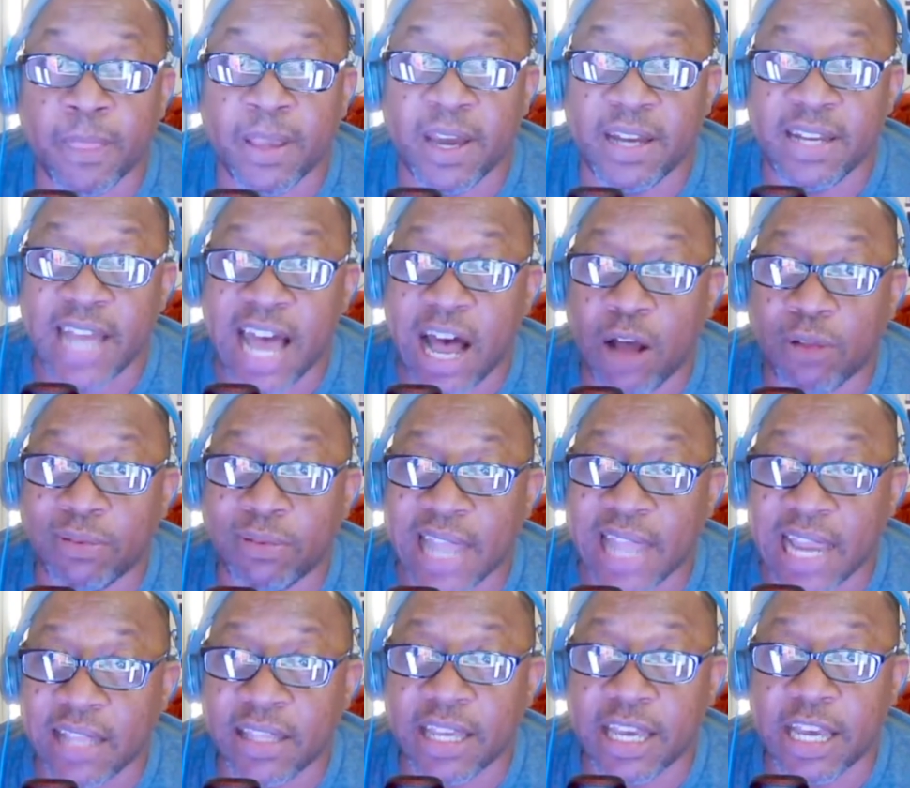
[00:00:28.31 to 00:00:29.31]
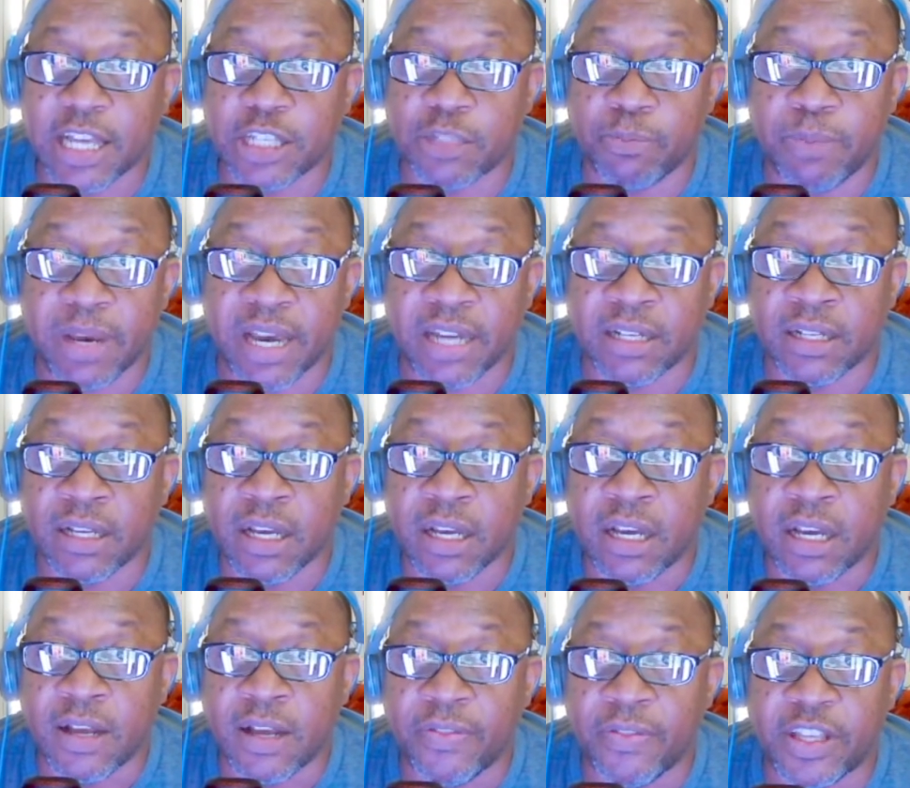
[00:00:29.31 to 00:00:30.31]
and how lately it's been
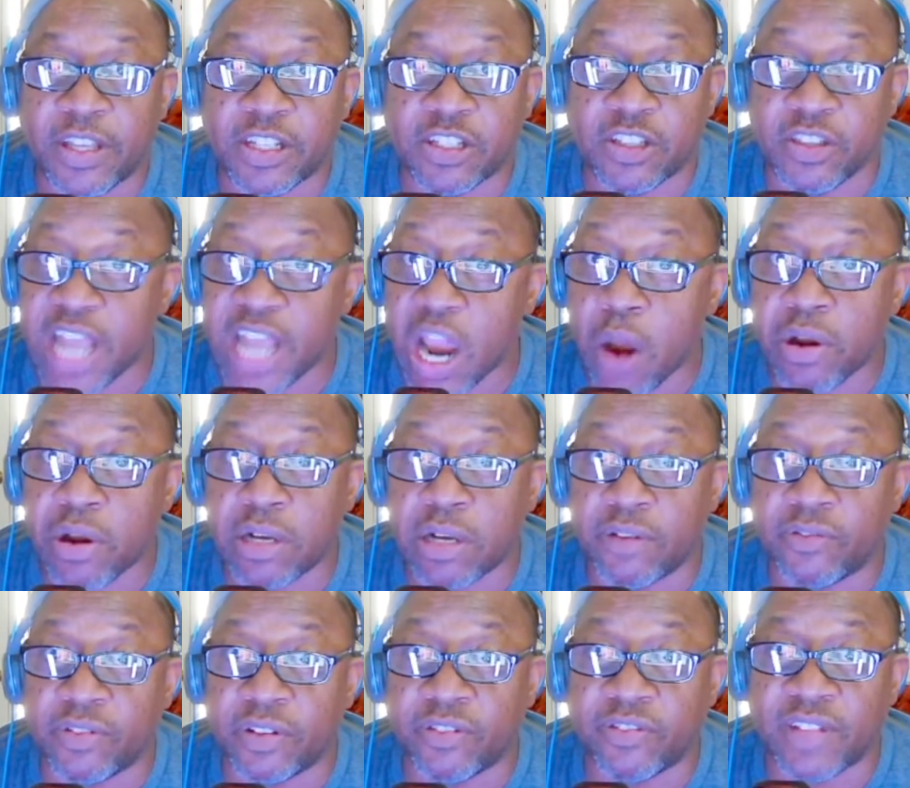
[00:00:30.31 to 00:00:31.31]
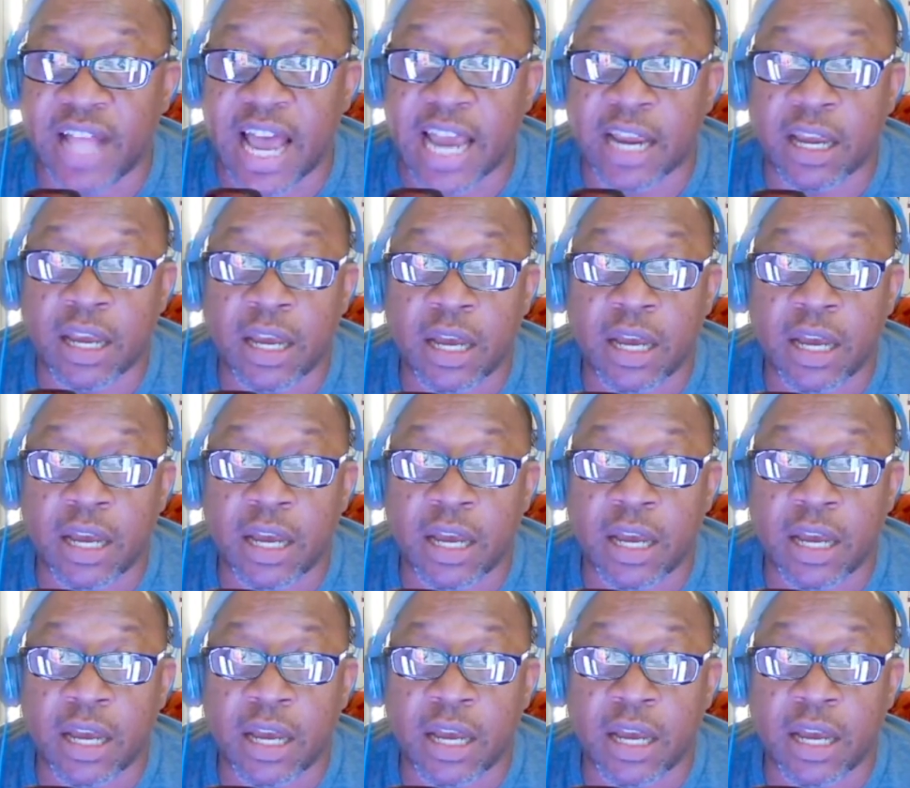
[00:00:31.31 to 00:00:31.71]
this narrative of like